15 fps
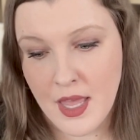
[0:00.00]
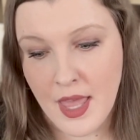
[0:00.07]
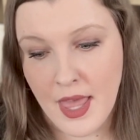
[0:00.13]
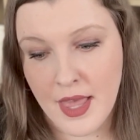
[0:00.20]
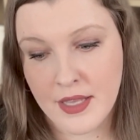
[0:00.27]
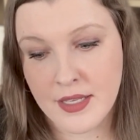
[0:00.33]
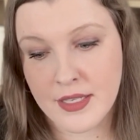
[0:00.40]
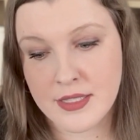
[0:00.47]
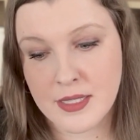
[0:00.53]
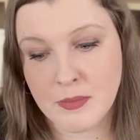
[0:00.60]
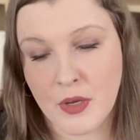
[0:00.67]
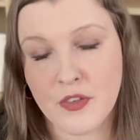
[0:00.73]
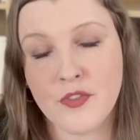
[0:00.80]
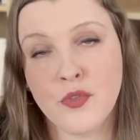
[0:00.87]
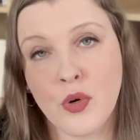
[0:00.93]
And it's
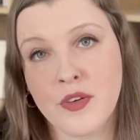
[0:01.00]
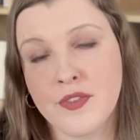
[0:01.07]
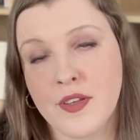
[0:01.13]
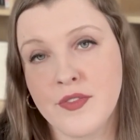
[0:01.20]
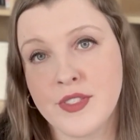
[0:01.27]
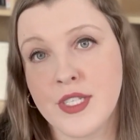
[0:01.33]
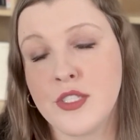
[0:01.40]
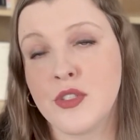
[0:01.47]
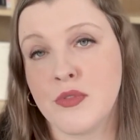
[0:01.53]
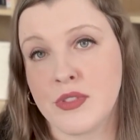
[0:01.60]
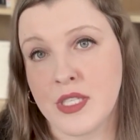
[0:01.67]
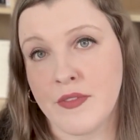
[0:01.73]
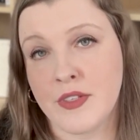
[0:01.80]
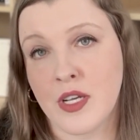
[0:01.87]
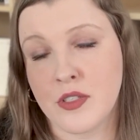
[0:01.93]
about $450 to
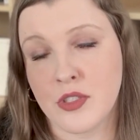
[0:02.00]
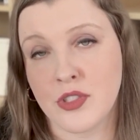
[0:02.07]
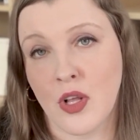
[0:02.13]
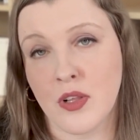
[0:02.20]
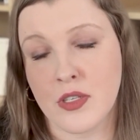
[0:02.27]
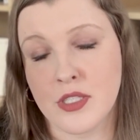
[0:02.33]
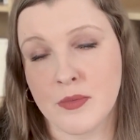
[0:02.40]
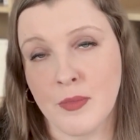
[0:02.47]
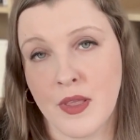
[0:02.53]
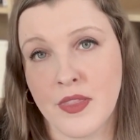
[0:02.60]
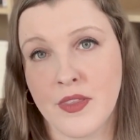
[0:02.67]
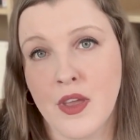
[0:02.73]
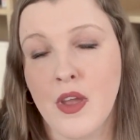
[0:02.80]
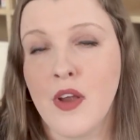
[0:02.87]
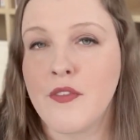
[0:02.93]
$700 a month
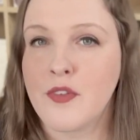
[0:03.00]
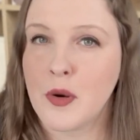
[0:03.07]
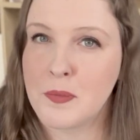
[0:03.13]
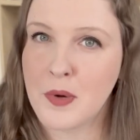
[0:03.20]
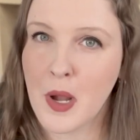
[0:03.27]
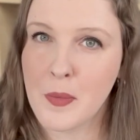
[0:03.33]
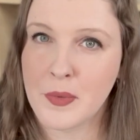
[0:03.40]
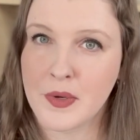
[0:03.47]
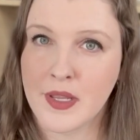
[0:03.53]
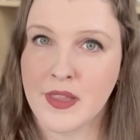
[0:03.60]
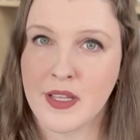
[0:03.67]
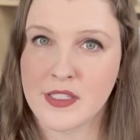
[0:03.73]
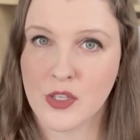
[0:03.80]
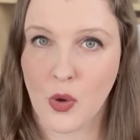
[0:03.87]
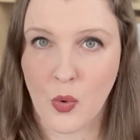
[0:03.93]
for a property
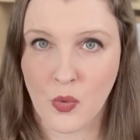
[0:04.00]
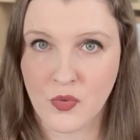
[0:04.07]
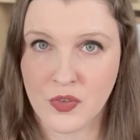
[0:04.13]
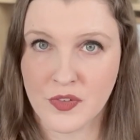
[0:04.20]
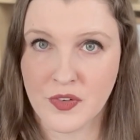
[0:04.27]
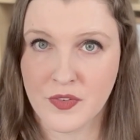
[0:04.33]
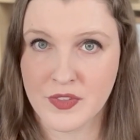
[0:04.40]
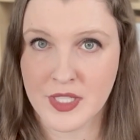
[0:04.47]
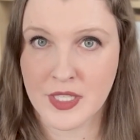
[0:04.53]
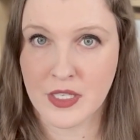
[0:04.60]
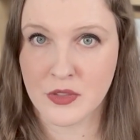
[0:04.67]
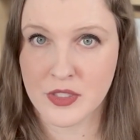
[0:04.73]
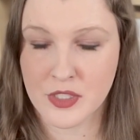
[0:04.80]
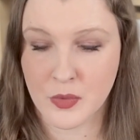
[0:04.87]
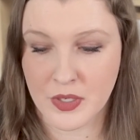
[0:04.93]
that's over
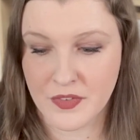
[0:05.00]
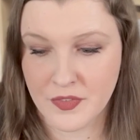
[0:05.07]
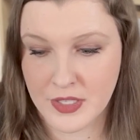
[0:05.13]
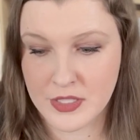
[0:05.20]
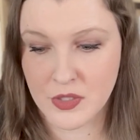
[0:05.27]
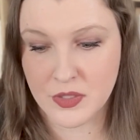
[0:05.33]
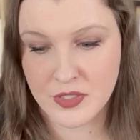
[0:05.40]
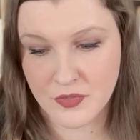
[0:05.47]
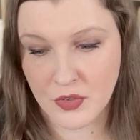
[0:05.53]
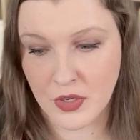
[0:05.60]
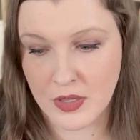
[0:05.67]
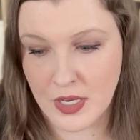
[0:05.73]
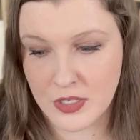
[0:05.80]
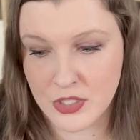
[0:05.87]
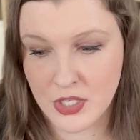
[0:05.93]
1,500 square feet. So it's for a
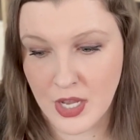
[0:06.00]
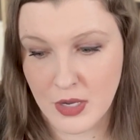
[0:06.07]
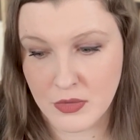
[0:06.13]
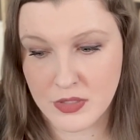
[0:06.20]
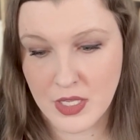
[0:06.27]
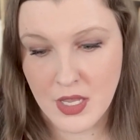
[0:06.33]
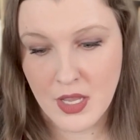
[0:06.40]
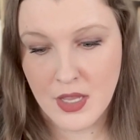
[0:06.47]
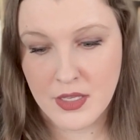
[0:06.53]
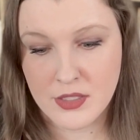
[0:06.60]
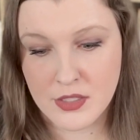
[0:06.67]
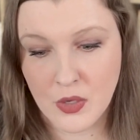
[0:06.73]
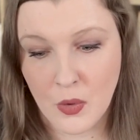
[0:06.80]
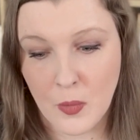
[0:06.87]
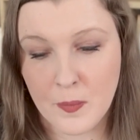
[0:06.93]
large house.
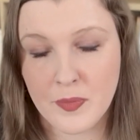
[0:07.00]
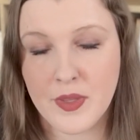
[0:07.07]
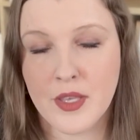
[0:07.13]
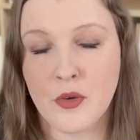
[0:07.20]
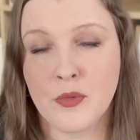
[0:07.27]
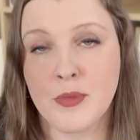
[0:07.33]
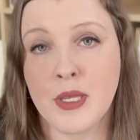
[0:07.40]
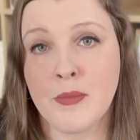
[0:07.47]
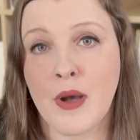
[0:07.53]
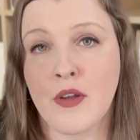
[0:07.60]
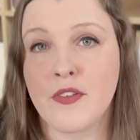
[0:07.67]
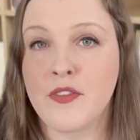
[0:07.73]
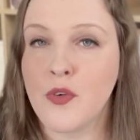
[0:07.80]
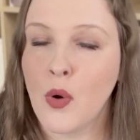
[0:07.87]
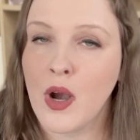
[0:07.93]
So it would be about
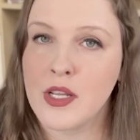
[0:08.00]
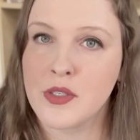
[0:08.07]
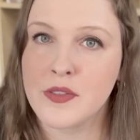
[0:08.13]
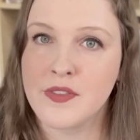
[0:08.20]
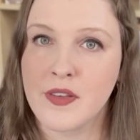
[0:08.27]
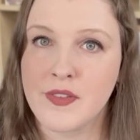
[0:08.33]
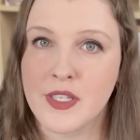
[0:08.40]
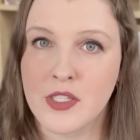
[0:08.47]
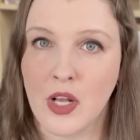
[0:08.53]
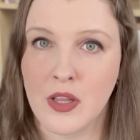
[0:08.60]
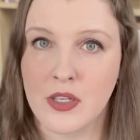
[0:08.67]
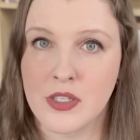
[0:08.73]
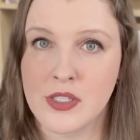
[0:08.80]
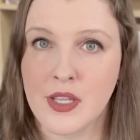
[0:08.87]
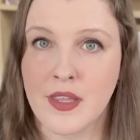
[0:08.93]

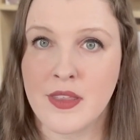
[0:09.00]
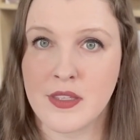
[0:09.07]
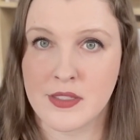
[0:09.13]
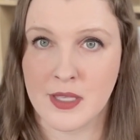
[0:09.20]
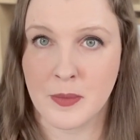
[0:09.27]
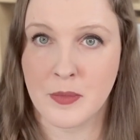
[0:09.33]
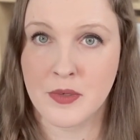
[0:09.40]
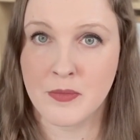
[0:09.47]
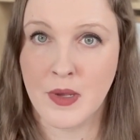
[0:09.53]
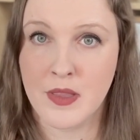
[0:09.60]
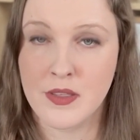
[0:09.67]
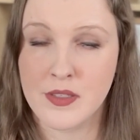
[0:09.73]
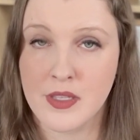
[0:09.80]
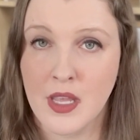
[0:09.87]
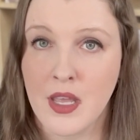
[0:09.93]
$450 in the summer
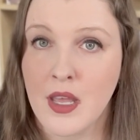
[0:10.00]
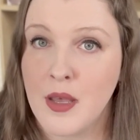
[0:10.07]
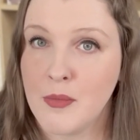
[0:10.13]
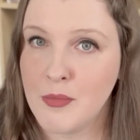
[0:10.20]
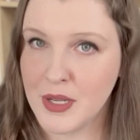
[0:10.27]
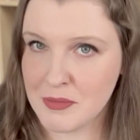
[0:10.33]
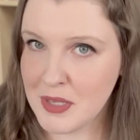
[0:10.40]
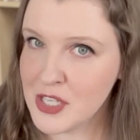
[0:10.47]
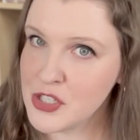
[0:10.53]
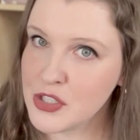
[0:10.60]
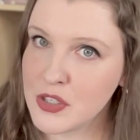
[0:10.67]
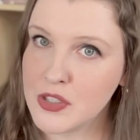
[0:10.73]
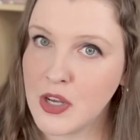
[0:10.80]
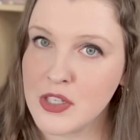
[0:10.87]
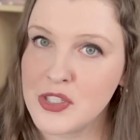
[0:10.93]
months, but make sure
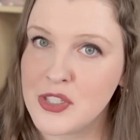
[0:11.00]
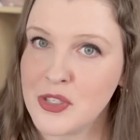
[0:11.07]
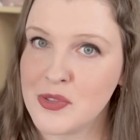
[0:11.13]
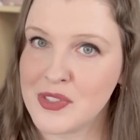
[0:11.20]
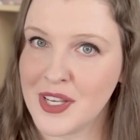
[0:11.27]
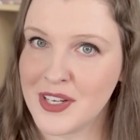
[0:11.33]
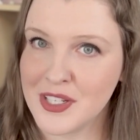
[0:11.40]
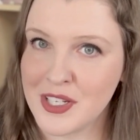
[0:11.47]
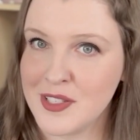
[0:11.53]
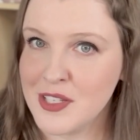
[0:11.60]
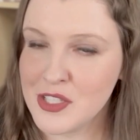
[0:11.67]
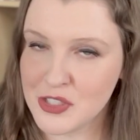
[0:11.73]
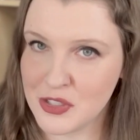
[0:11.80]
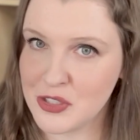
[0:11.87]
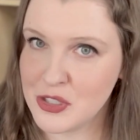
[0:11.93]
not to use air
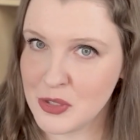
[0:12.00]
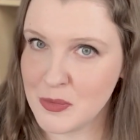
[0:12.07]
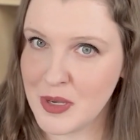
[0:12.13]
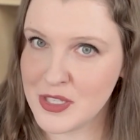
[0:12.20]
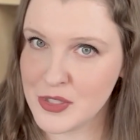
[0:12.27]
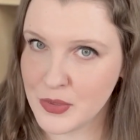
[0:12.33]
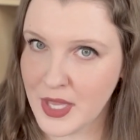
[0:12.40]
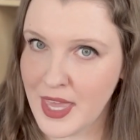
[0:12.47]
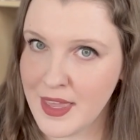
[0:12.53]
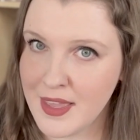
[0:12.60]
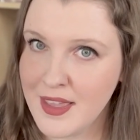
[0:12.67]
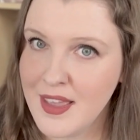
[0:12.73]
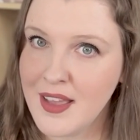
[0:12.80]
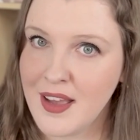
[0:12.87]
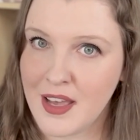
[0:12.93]
conditioner too much,
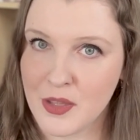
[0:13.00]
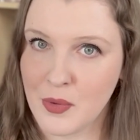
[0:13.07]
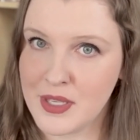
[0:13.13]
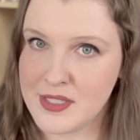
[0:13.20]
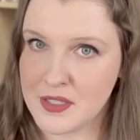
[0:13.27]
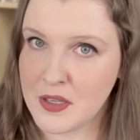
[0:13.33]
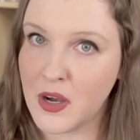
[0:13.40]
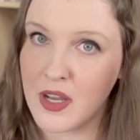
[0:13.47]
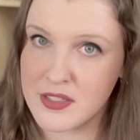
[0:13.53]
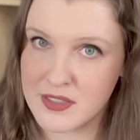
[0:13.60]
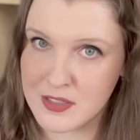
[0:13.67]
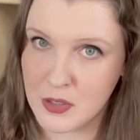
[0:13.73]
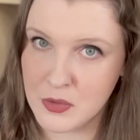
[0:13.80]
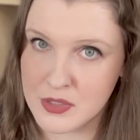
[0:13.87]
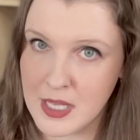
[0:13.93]
okay? Otherwise the
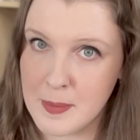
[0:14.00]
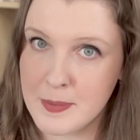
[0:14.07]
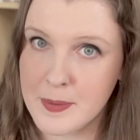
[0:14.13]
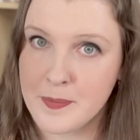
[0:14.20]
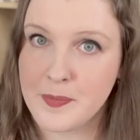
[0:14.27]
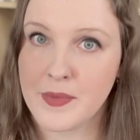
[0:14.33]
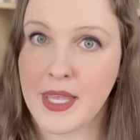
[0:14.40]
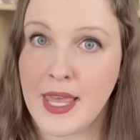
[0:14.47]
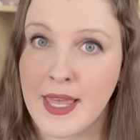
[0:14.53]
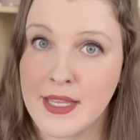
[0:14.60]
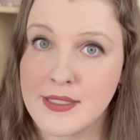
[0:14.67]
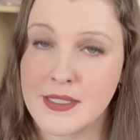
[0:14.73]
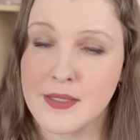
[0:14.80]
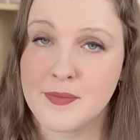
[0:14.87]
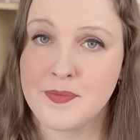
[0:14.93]
cost goes up.
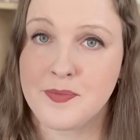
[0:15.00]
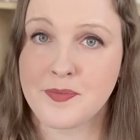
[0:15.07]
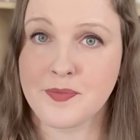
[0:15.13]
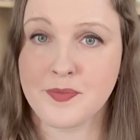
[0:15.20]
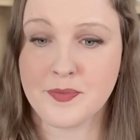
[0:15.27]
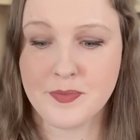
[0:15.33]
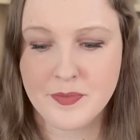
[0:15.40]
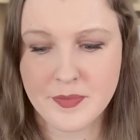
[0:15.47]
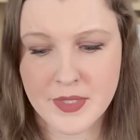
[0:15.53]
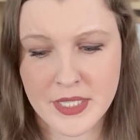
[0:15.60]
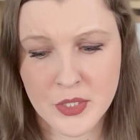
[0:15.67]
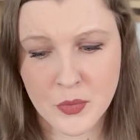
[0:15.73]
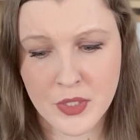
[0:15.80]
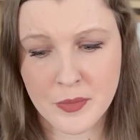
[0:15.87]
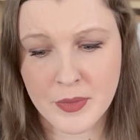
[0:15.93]
And
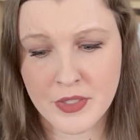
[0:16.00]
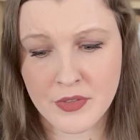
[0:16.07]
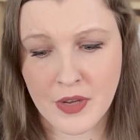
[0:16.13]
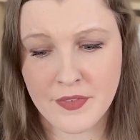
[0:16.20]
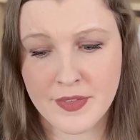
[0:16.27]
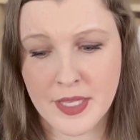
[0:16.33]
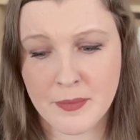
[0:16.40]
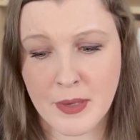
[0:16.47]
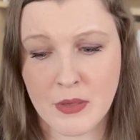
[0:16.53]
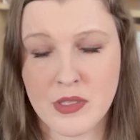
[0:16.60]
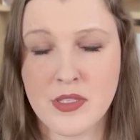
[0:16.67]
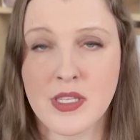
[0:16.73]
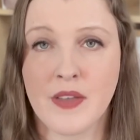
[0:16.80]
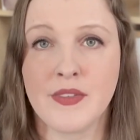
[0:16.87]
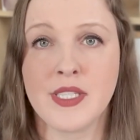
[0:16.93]
it will be roughly about
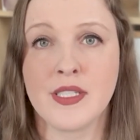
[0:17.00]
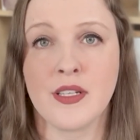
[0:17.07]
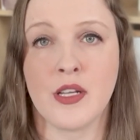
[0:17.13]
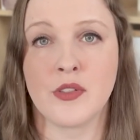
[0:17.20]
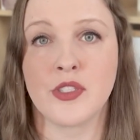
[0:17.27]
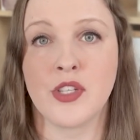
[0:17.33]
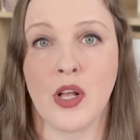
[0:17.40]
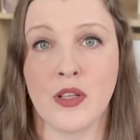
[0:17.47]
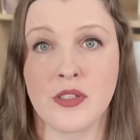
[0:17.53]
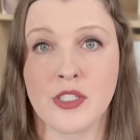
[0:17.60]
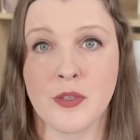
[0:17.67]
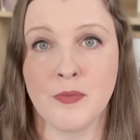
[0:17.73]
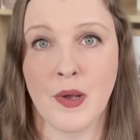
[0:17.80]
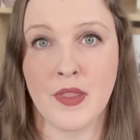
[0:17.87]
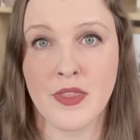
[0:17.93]
$700 a
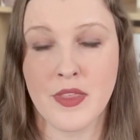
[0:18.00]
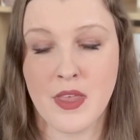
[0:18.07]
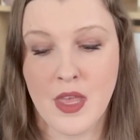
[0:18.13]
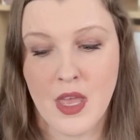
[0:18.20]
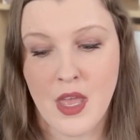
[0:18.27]
month